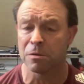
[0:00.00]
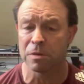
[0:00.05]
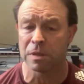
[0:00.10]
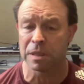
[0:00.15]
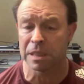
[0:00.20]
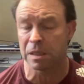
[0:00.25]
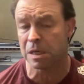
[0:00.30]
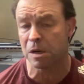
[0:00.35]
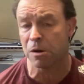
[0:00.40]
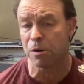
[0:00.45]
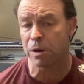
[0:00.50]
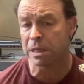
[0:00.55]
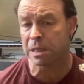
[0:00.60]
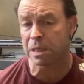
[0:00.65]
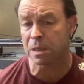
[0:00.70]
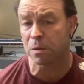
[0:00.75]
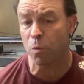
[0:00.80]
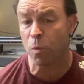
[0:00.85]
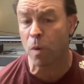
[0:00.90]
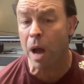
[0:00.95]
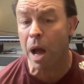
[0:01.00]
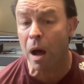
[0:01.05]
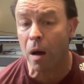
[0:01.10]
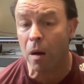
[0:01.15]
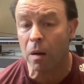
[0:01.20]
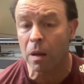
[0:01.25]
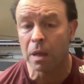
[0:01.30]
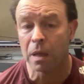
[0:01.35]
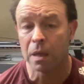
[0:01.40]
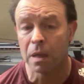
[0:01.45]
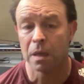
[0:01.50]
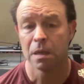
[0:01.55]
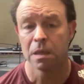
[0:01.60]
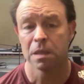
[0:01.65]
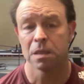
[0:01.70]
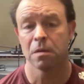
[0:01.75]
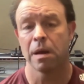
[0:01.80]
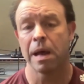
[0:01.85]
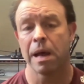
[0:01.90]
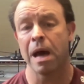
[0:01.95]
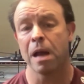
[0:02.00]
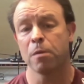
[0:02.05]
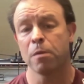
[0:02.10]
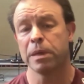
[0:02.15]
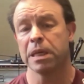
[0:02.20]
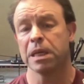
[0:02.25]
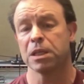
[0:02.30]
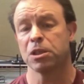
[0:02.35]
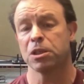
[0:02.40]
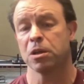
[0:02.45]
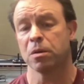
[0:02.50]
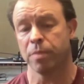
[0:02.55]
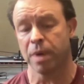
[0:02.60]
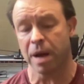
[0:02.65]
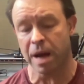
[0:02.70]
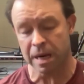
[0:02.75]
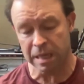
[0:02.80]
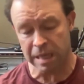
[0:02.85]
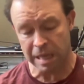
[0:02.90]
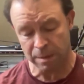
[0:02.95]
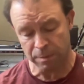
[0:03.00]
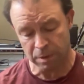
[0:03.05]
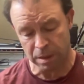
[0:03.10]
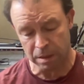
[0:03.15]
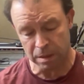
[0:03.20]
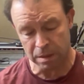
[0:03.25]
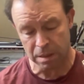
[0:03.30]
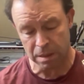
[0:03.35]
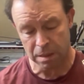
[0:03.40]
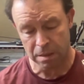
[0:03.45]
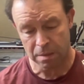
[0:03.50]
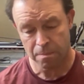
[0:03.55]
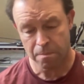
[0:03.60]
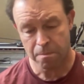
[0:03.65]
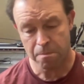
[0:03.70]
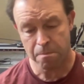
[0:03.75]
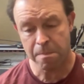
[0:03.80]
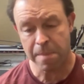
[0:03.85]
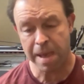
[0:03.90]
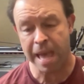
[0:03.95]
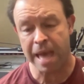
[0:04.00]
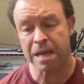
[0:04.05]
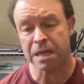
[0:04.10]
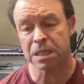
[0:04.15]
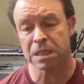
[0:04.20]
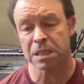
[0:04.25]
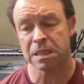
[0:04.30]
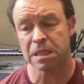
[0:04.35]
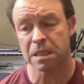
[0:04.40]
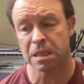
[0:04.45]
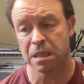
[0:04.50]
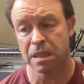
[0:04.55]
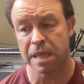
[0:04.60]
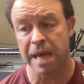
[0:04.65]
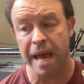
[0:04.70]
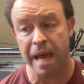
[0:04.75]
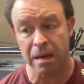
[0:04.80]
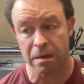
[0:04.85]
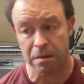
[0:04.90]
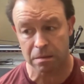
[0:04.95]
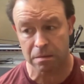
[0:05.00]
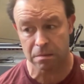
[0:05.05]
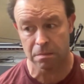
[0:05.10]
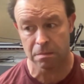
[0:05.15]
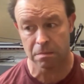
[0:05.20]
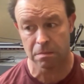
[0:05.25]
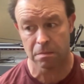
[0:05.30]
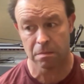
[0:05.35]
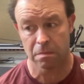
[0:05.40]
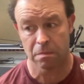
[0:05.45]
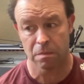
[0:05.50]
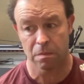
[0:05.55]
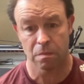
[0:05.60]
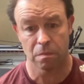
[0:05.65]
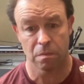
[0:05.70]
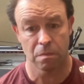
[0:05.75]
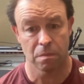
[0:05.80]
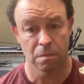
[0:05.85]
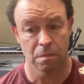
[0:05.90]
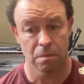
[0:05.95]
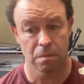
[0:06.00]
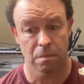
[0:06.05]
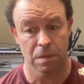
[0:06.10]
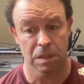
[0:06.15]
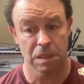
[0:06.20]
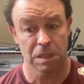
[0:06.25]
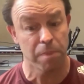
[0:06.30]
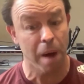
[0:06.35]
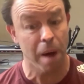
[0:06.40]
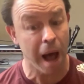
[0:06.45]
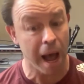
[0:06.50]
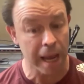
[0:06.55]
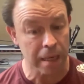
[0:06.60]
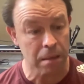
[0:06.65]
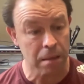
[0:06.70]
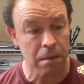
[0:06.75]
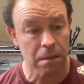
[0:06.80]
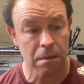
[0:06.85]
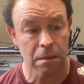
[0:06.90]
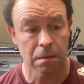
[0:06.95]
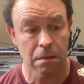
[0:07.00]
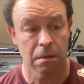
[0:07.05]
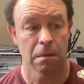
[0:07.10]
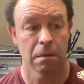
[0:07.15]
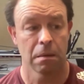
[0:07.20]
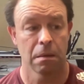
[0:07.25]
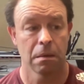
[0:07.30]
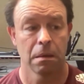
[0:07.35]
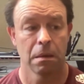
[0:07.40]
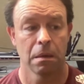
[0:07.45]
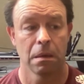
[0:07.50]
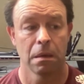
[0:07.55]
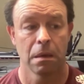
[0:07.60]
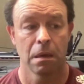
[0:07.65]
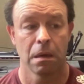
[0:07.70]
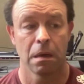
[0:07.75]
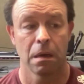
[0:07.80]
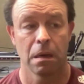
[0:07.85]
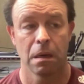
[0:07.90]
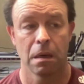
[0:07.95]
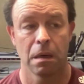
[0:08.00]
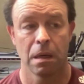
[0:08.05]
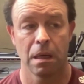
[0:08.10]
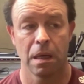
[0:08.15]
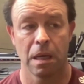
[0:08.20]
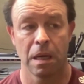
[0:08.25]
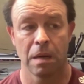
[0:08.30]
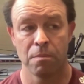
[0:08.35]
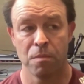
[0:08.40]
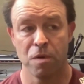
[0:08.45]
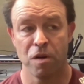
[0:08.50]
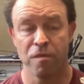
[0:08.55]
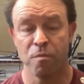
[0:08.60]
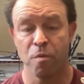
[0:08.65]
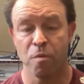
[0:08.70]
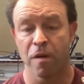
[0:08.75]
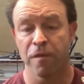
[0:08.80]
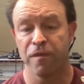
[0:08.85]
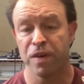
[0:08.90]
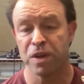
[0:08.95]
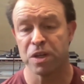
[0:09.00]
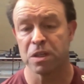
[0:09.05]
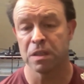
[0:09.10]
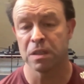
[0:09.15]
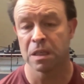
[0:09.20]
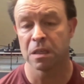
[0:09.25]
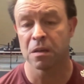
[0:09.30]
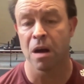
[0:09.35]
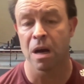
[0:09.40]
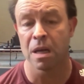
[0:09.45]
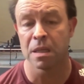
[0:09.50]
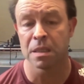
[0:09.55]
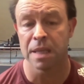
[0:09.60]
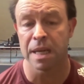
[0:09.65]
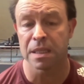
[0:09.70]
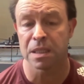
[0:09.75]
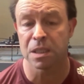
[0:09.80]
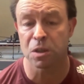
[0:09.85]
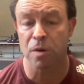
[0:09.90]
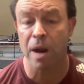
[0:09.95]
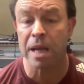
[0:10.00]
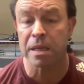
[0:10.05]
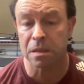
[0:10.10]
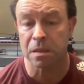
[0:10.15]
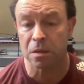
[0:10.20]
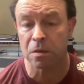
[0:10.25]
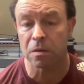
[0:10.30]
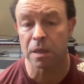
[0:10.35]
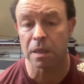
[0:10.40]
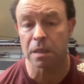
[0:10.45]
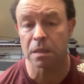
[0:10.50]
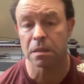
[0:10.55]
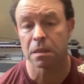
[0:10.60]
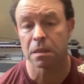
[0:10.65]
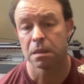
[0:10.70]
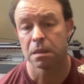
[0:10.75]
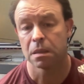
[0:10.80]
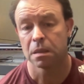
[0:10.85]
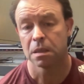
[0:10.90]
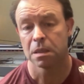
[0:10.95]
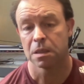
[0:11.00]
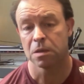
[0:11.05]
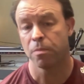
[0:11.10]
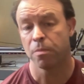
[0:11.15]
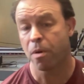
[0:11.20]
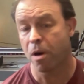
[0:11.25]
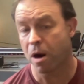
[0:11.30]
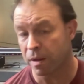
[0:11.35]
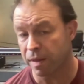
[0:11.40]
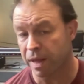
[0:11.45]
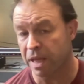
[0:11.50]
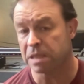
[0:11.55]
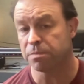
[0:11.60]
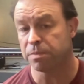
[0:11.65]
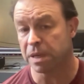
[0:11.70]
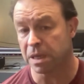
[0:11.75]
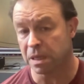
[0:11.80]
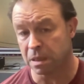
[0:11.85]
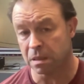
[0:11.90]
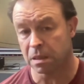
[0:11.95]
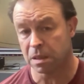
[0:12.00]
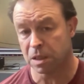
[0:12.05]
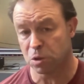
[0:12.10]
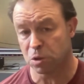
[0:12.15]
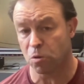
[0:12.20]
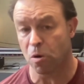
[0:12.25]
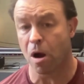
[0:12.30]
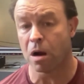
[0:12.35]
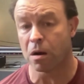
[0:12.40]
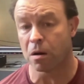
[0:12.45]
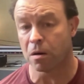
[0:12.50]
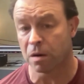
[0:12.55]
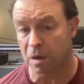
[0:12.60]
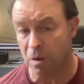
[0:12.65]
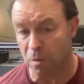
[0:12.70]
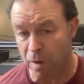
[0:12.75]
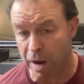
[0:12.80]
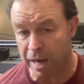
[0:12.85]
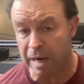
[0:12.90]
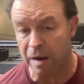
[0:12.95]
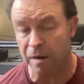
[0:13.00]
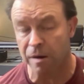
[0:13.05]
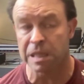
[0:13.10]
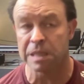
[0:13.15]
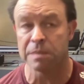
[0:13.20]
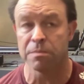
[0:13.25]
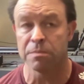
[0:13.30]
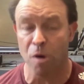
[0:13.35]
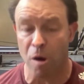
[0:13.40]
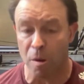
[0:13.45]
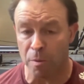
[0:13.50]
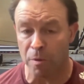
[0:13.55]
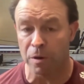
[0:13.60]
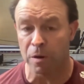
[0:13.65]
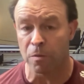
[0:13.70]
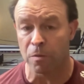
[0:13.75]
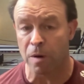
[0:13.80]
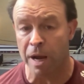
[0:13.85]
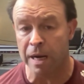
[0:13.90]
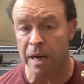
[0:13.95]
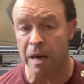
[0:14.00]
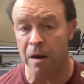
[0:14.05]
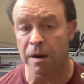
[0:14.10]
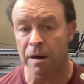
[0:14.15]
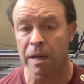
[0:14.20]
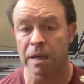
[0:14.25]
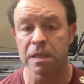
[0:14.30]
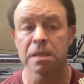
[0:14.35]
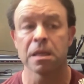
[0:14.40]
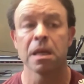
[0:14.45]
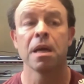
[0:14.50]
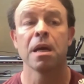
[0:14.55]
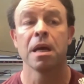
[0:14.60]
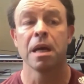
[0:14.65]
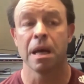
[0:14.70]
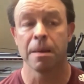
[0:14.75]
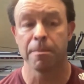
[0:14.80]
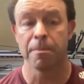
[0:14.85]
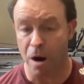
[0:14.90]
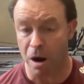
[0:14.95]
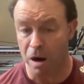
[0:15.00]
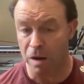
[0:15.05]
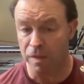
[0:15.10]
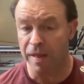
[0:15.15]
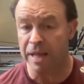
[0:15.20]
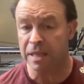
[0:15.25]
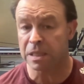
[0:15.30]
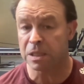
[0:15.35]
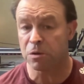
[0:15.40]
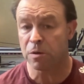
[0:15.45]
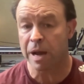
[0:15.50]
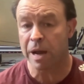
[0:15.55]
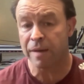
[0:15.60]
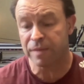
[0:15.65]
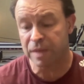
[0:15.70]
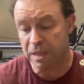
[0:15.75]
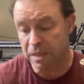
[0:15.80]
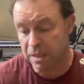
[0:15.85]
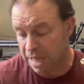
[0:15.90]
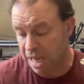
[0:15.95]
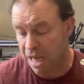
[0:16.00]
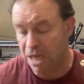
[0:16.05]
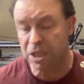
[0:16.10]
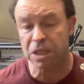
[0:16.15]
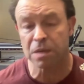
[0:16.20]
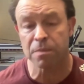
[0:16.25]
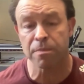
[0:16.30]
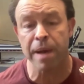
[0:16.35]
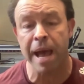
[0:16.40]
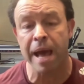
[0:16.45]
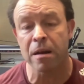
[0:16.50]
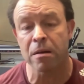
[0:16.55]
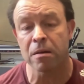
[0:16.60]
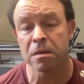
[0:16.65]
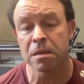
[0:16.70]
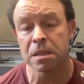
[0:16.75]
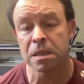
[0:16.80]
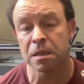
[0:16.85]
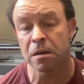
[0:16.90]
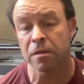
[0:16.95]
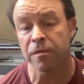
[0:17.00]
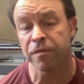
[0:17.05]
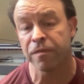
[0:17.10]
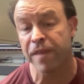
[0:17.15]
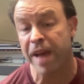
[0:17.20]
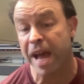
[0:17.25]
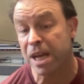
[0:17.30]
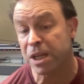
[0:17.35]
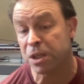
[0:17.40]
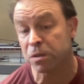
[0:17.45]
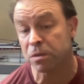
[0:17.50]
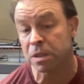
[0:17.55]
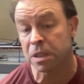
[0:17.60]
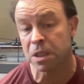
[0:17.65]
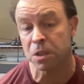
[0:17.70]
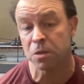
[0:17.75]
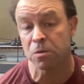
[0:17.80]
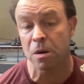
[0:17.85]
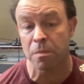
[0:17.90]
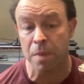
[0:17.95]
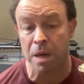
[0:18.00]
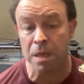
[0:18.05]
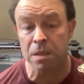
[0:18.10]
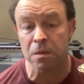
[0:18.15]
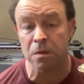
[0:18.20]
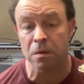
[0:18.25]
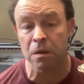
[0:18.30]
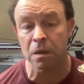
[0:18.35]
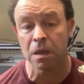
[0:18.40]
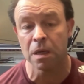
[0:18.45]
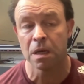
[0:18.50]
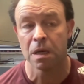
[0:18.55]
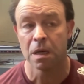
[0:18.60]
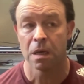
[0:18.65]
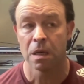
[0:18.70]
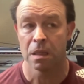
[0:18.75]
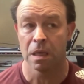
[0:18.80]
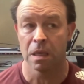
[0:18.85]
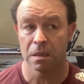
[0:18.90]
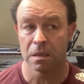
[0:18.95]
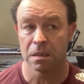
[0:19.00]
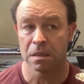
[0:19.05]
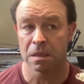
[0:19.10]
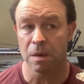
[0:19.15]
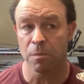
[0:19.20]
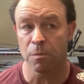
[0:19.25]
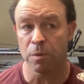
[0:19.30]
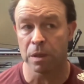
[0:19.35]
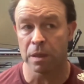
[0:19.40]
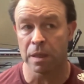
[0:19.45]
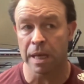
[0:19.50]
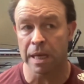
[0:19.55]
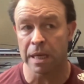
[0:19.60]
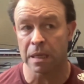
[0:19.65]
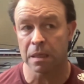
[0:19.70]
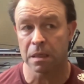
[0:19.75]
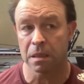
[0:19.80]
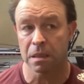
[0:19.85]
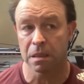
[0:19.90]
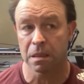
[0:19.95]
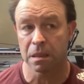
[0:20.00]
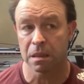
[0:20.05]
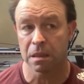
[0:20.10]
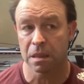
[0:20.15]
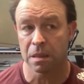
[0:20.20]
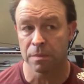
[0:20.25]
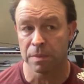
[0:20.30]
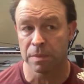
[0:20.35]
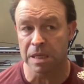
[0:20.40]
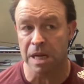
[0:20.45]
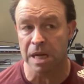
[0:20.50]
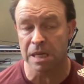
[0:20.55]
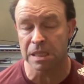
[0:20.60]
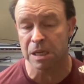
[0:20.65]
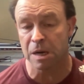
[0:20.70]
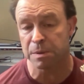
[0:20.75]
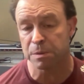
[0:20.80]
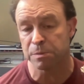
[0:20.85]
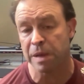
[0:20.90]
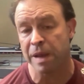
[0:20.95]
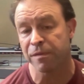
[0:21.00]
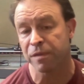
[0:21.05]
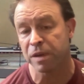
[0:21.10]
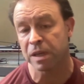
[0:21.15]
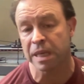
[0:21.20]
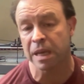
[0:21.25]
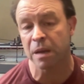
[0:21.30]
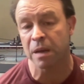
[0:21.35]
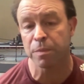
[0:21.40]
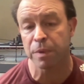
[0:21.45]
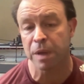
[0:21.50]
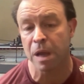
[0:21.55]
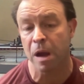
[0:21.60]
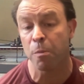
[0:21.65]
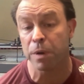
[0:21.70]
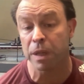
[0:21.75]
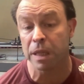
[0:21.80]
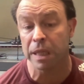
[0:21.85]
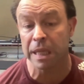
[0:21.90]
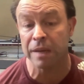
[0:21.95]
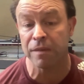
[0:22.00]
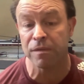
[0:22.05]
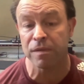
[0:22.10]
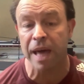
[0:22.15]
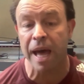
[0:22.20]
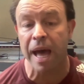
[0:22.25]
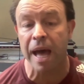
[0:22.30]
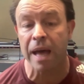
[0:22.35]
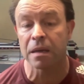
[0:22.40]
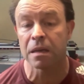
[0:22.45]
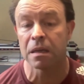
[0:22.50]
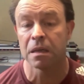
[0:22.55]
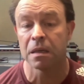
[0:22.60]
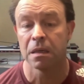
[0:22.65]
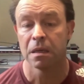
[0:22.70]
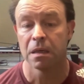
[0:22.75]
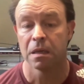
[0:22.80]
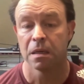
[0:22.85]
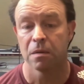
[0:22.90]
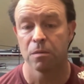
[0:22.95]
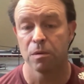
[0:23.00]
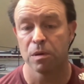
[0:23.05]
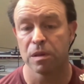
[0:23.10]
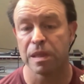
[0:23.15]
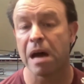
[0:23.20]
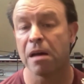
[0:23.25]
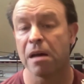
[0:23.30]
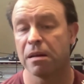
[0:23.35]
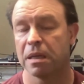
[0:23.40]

deteriorates it well. So, how do we get your body able to manage that spine and move more efficiently to cause less stress to it? So, part of that's being stronger in the right areas, mobile in the right areas. And part of that's you have these tension patterns in your fascial tissue or muscle that someone like the massage therapist we have could help relieve that without